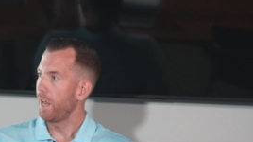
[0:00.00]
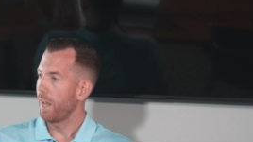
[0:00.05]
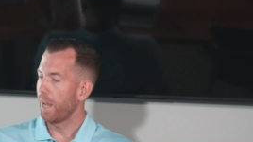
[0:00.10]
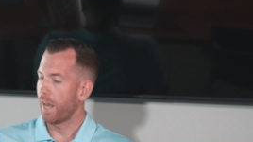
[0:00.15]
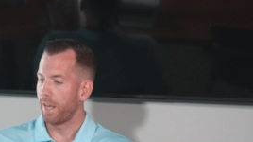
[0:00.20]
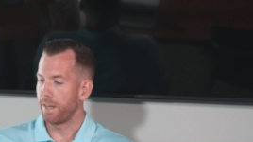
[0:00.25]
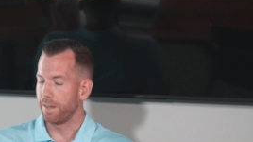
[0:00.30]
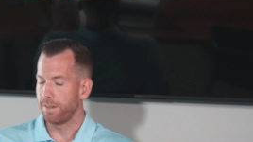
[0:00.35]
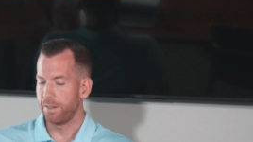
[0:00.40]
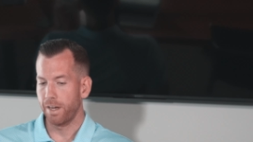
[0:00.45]

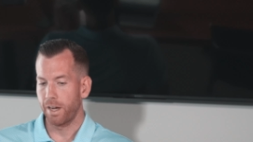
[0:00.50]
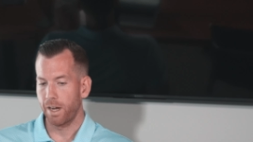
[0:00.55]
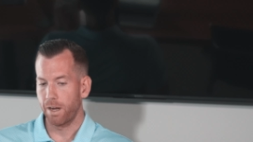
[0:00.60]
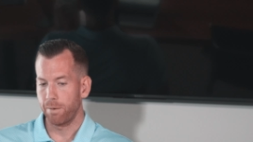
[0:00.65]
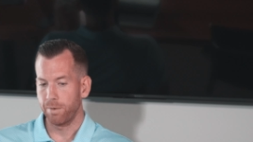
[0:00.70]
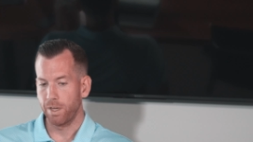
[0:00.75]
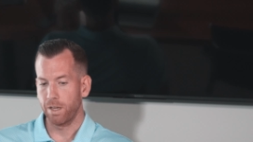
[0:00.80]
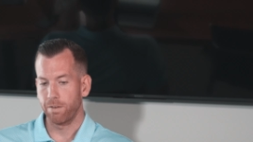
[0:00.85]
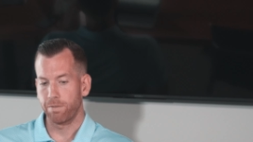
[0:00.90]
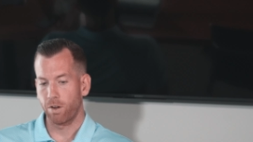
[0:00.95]
And
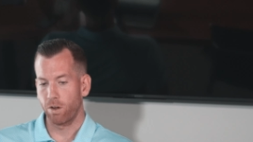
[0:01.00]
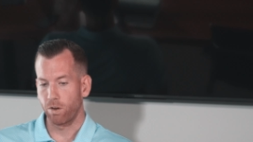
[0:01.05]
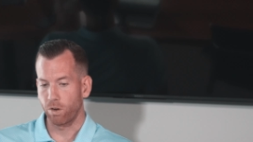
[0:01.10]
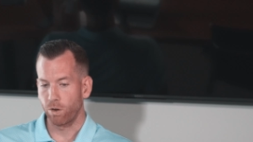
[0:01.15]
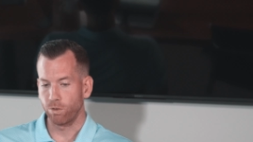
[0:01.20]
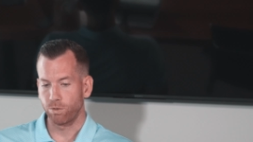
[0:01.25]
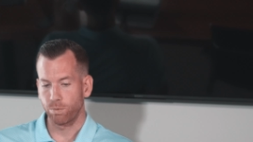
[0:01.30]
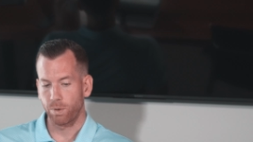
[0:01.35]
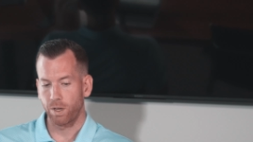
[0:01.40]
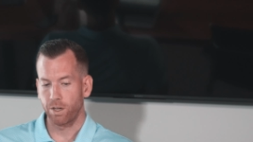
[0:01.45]
if all
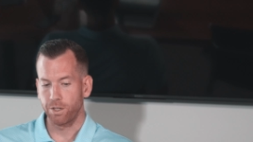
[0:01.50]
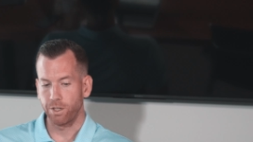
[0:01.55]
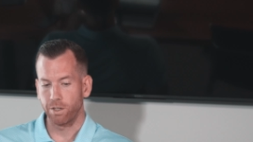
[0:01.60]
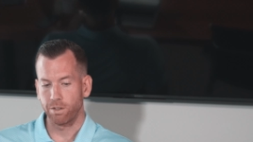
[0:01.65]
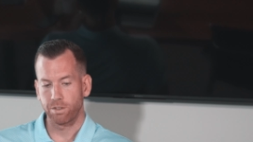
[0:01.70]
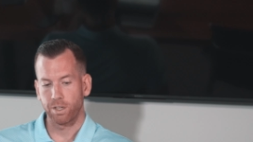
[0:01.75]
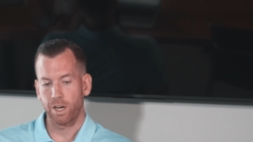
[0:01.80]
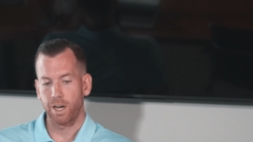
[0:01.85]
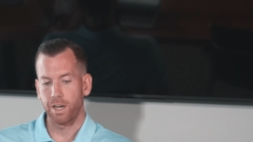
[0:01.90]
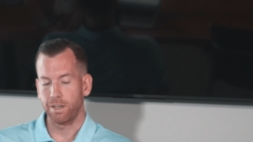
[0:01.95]
goes well on your
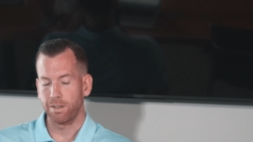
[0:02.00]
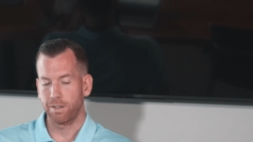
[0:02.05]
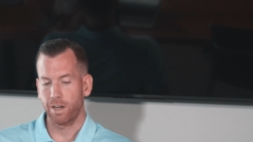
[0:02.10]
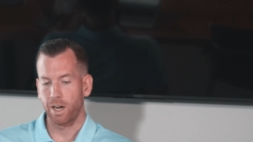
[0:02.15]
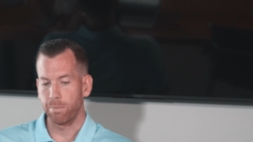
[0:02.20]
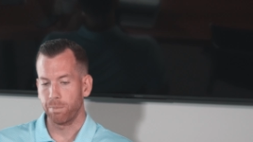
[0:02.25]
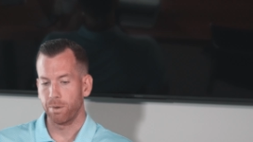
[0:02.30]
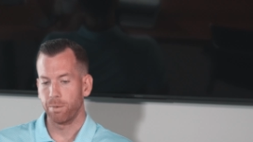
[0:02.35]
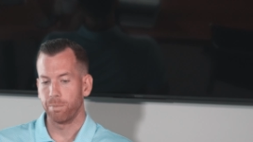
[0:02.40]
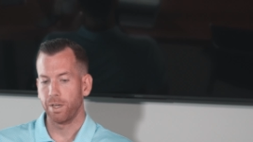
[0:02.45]
side and
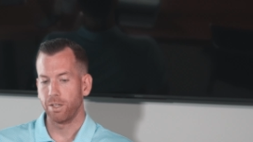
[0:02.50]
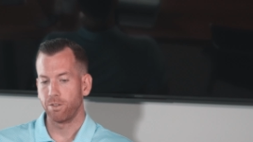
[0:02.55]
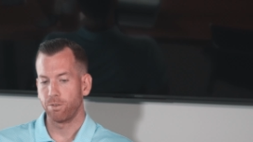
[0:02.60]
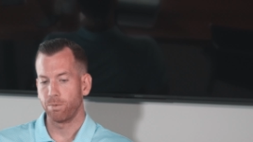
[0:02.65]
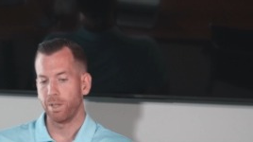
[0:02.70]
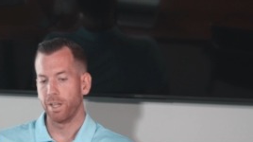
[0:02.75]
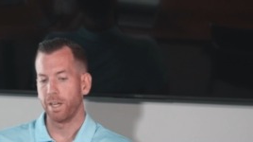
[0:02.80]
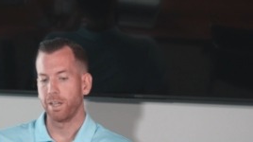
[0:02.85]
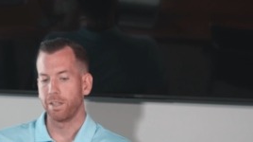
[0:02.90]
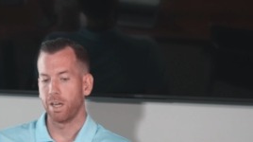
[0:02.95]
time permits,
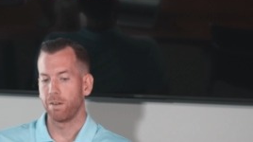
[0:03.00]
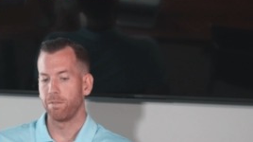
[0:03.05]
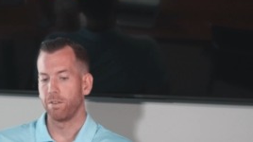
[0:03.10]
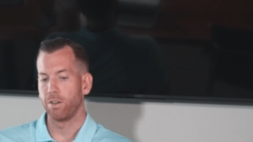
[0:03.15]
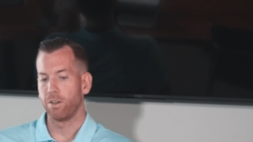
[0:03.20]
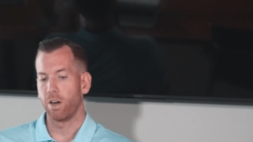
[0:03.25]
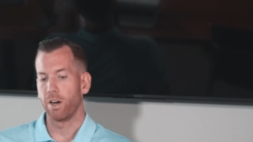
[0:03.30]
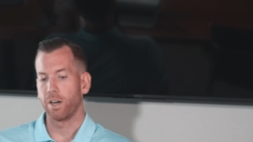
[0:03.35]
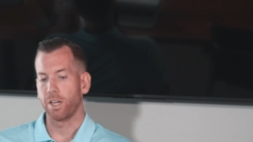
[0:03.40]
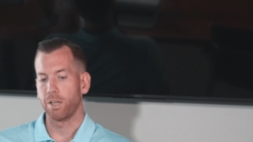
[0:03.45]
we like to have the
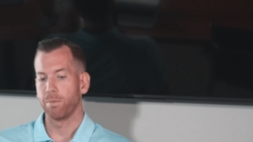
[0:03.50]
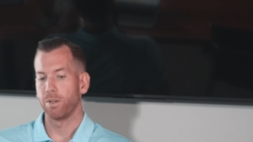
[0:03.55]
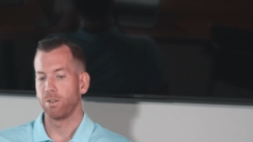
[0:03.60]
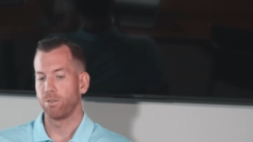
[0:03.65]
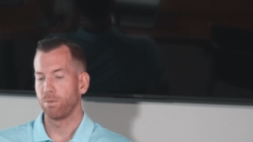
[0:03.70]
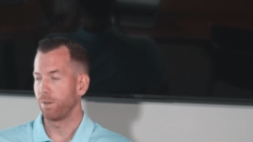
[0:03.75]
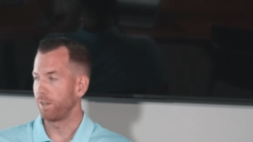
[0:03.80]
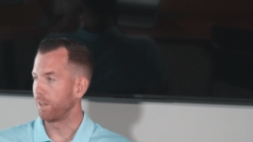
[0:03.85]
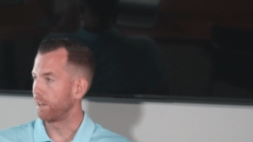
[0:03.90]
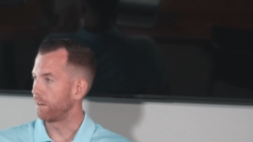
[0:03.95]

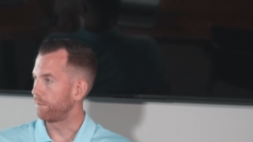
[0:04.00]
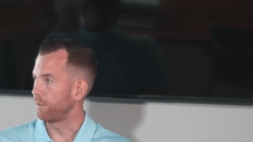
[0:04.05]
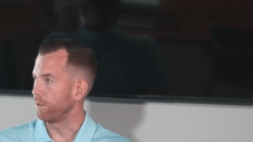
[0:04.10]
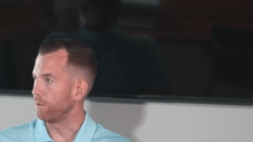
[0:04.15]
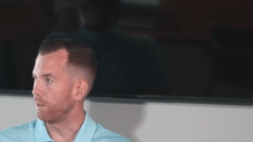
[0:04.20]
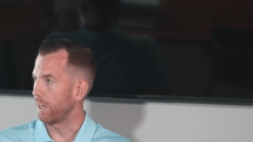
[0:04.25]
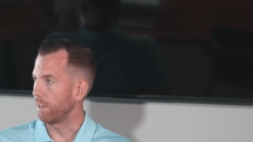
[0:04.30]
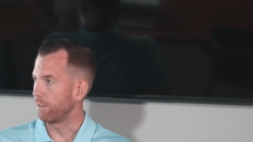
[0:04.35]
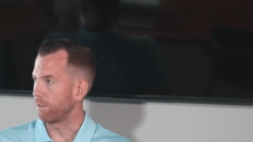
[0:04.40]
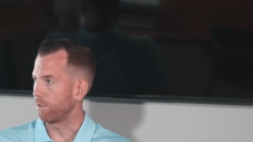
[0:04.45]
documents within a few
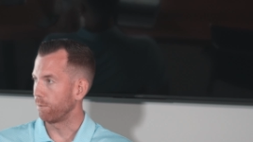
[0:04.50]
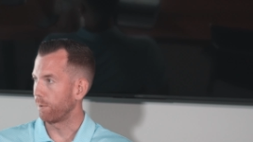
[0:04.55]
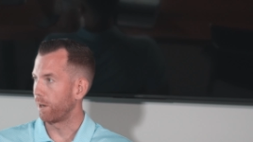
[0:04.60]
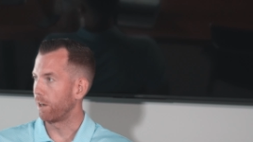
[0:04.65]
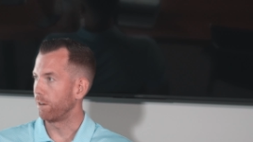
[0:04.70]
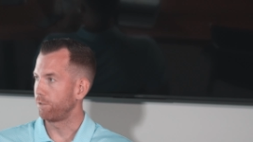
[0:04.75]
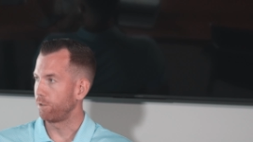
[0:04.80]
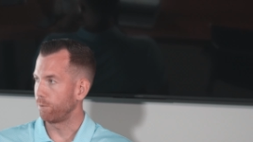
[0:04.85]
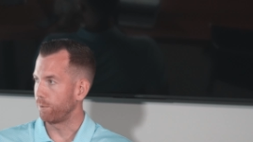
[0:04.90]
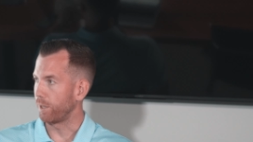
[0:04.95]
days as
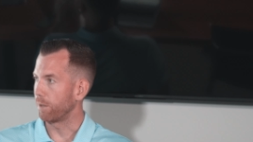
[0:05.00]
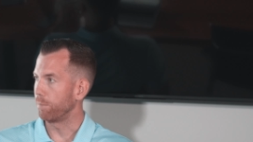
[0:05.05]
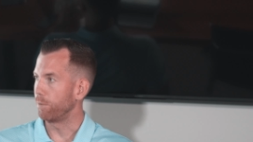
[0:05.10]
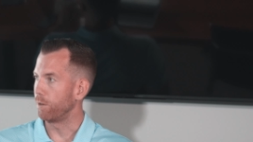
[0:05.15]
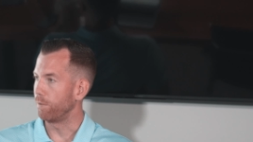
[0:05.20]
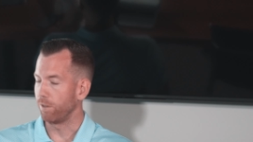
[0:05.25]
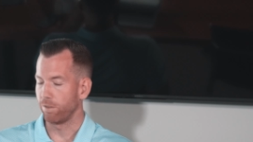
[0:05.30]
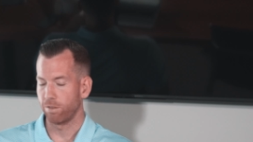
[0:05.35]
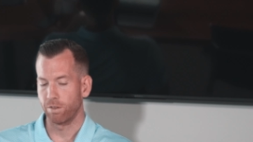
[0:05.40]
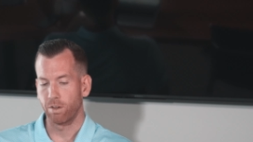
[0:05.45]
well, so we can
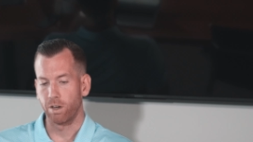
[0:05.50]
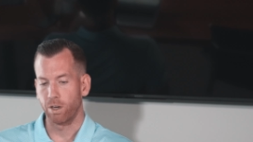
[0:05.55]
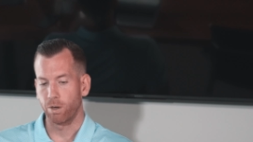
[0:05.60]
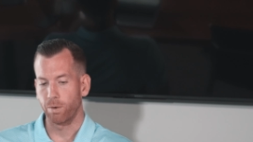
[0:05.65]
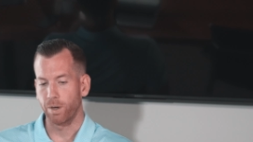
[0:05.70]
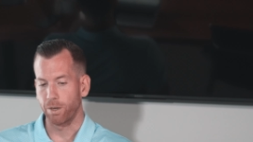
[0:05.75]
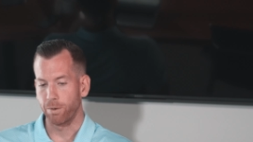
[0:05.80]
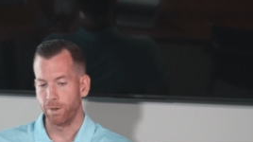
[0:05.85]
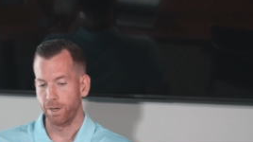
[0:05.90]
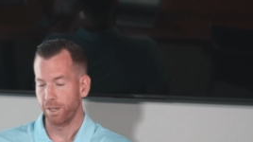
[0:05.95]
move this along
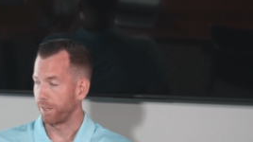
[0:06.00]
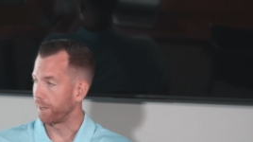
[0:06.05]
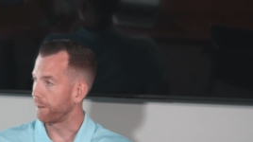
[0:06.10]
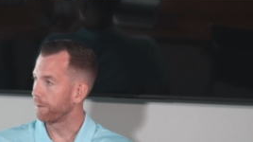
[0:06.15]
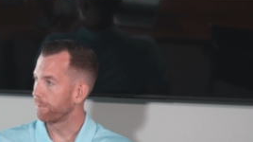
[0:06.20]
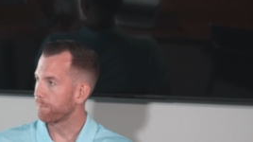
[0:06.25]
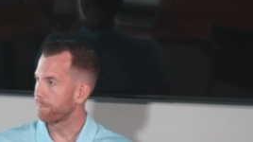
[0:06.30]
quite quickly.